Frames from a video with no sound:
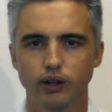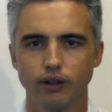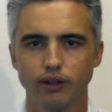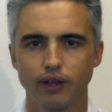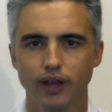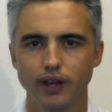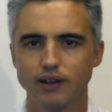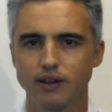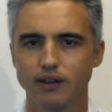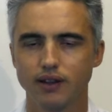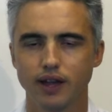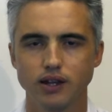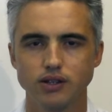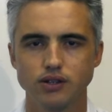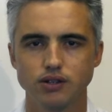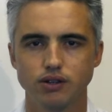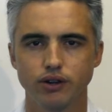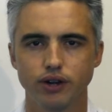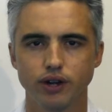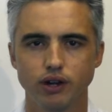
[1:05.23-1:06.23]
That is
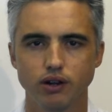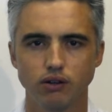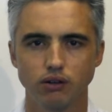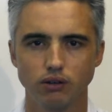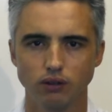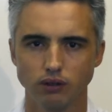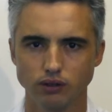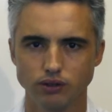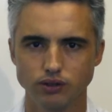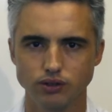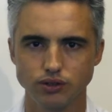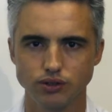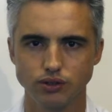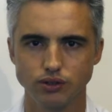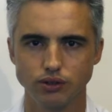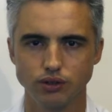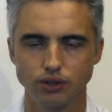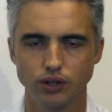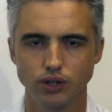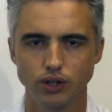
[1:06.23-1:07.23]
critical
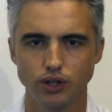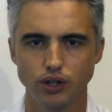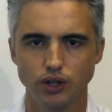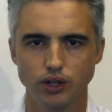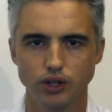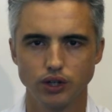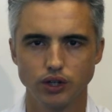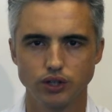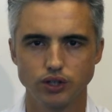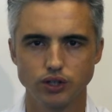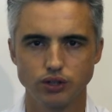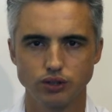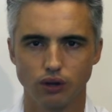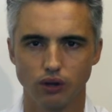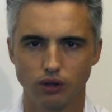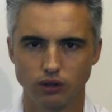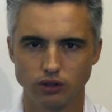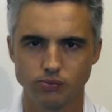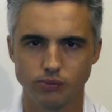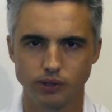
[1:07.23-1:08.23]
to
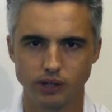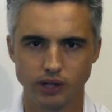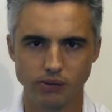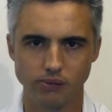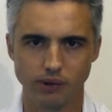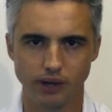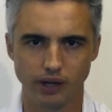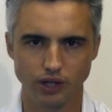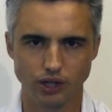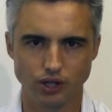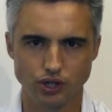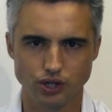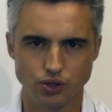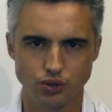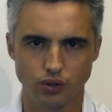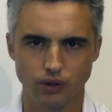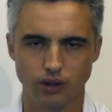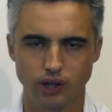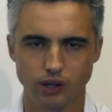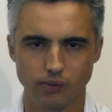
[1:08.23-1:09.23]
ultimately making
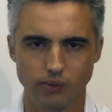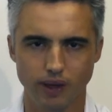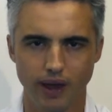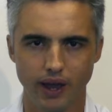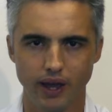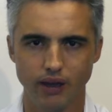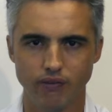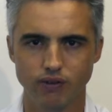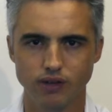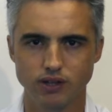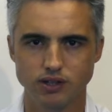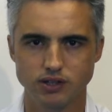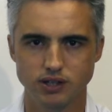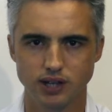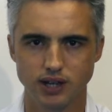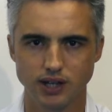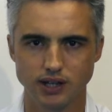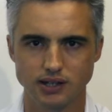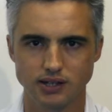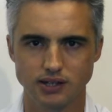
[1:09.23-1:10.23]
sure that the behavior
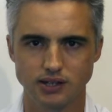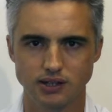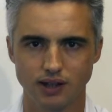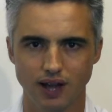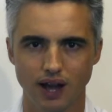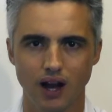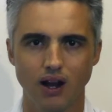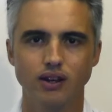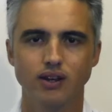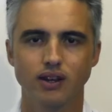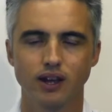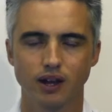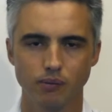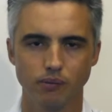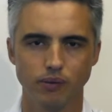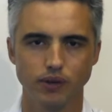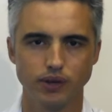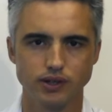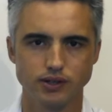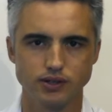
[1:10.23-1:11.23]
set, the
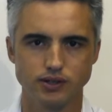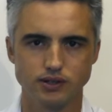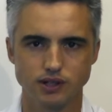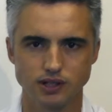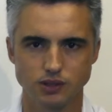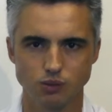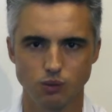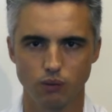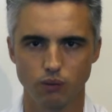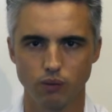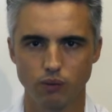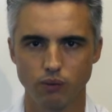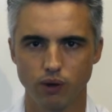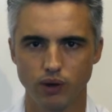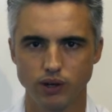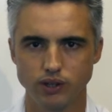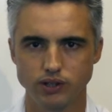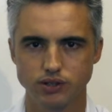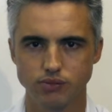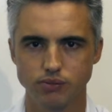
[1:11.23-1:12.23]
outcome is what we
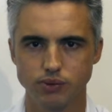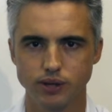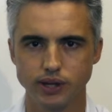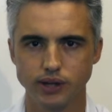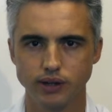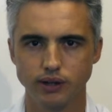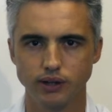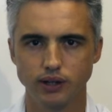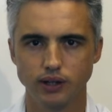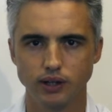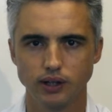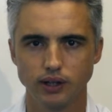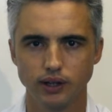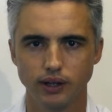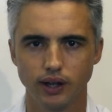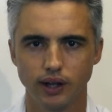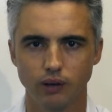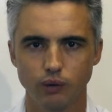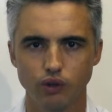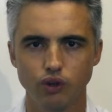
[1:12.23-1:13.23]
want it to be.
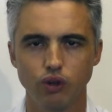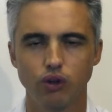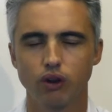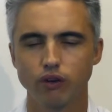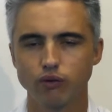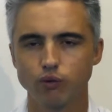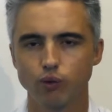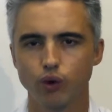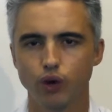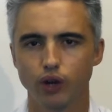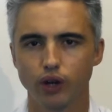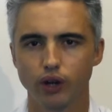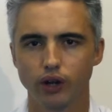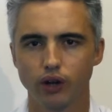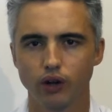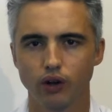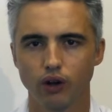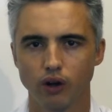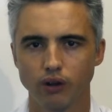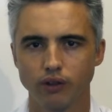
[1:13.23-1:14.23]
And we do a lot of work
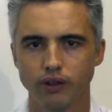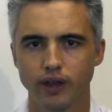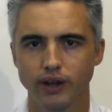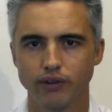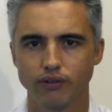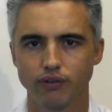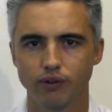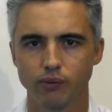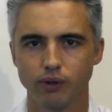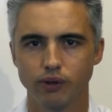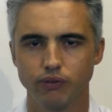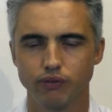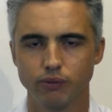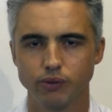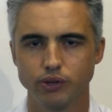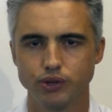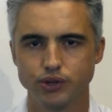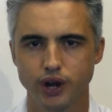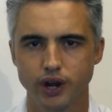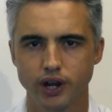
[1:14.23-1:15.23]
on that from
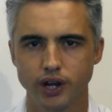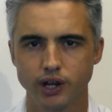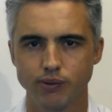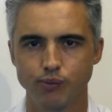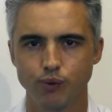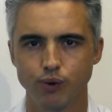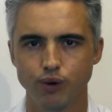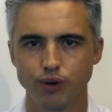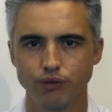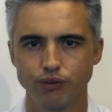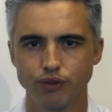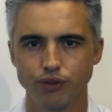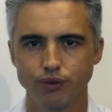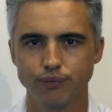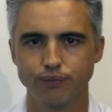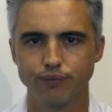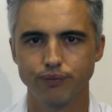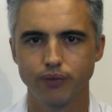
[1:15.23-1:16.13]
a training point of view.